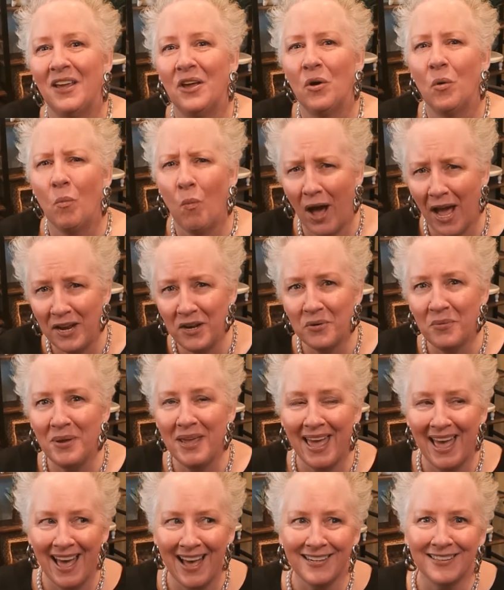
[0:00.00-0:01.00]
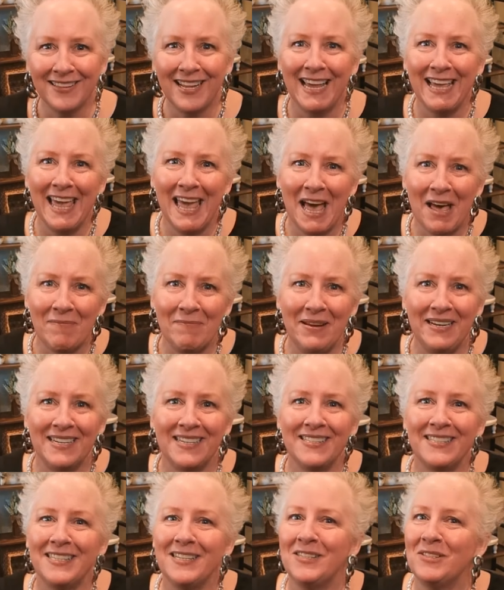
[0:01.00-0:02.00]
Why do we act like
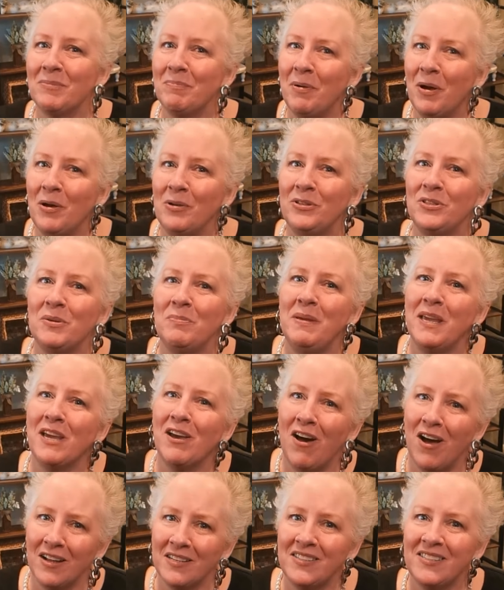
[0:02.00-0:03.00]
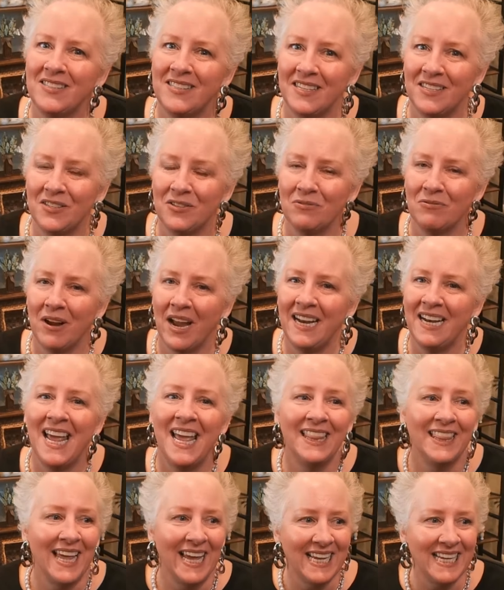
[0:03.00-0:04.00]
happiness is supposed to be constant, right?
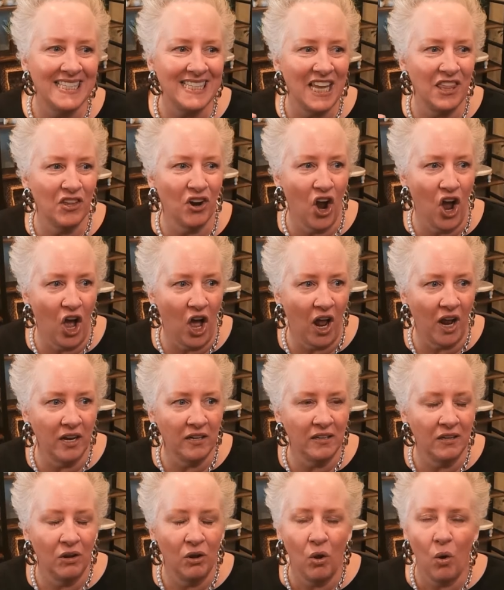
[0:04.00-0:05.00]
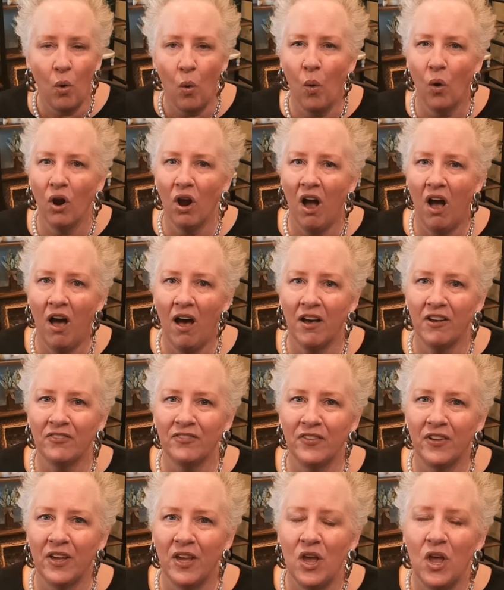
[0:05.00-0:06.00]
Like it's either on or off.
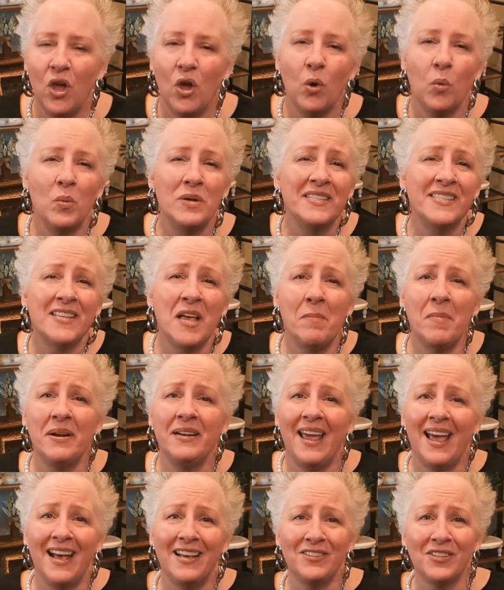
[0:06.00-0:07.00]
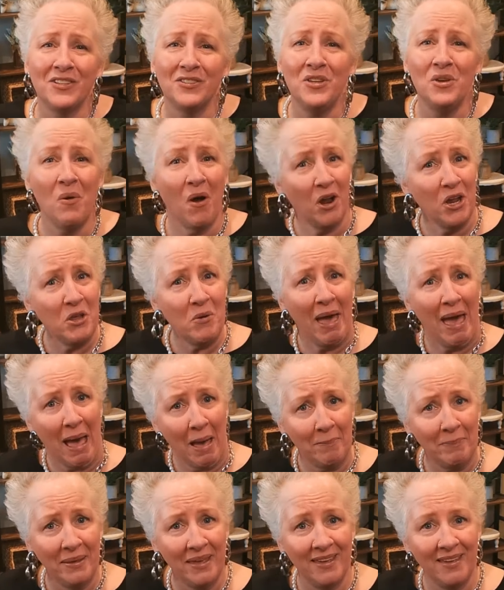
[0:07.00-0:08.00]
When someone asks you, are you
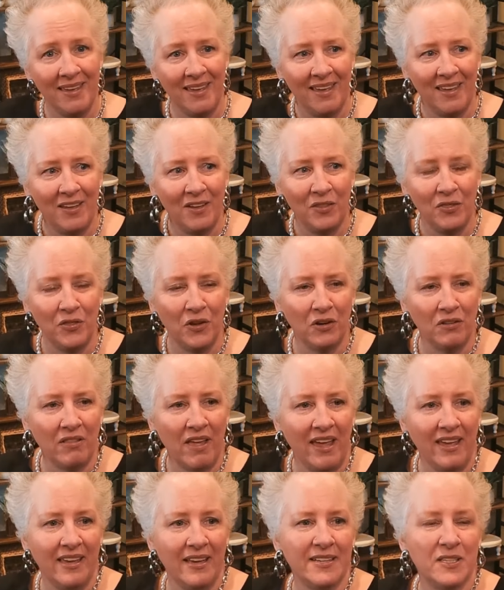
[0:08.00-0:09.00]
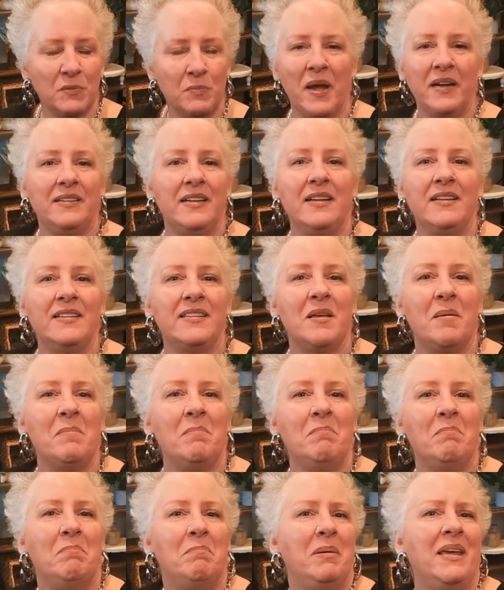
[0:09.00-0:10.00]
happy? They're like expecting
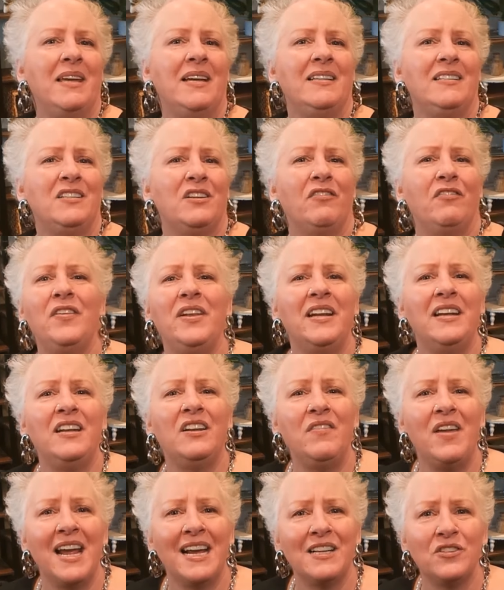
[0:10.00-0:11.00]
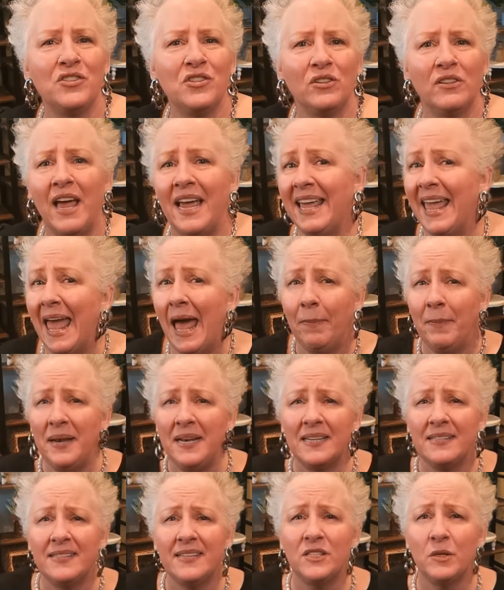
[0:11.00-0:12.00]
some big definitive answer, like
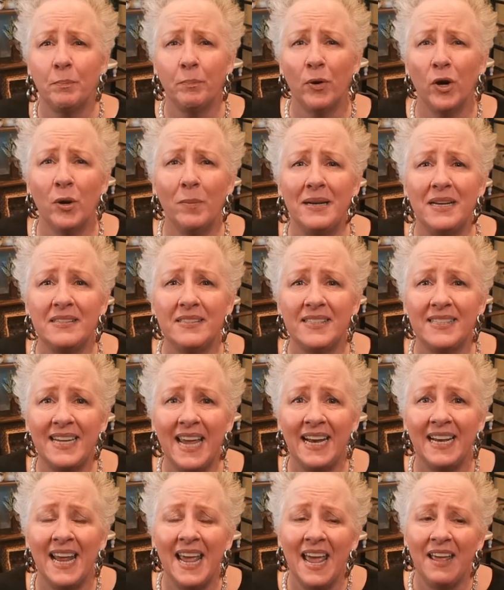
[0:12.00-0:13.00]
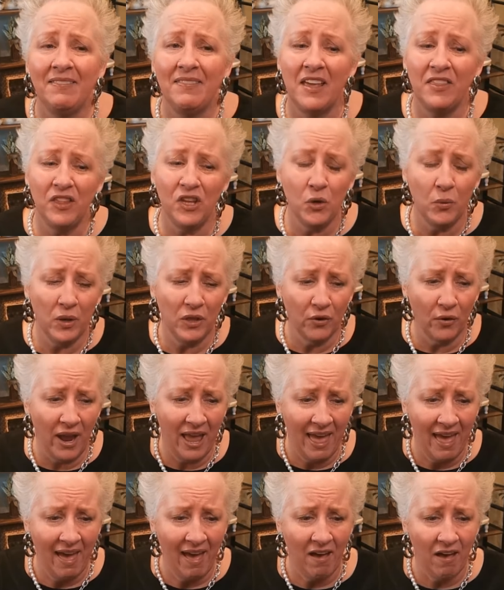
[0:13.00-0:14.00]
happiness is a permanent state that you either
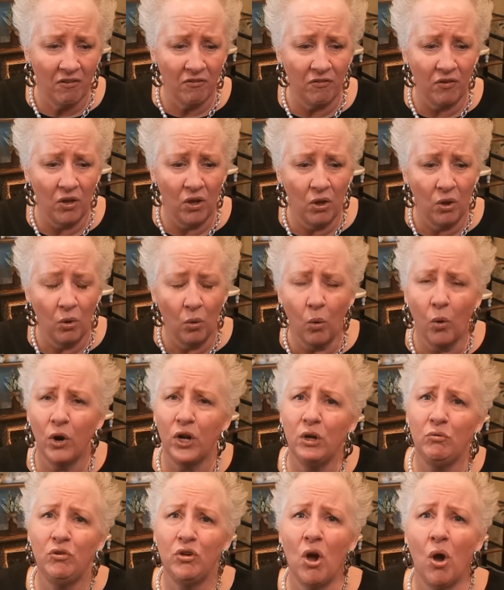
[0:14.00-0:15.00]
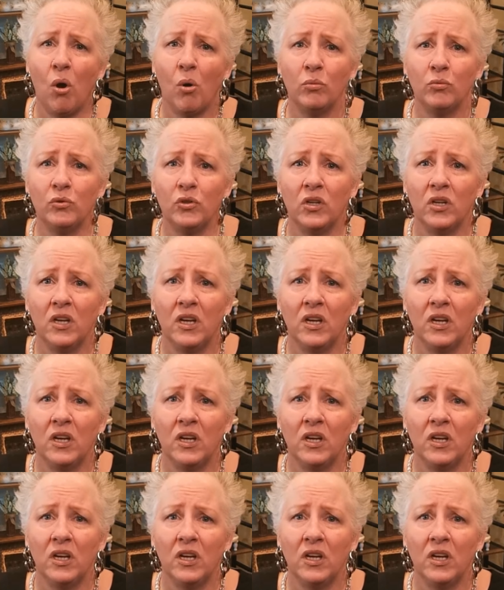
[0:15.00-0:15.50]
have or you don't.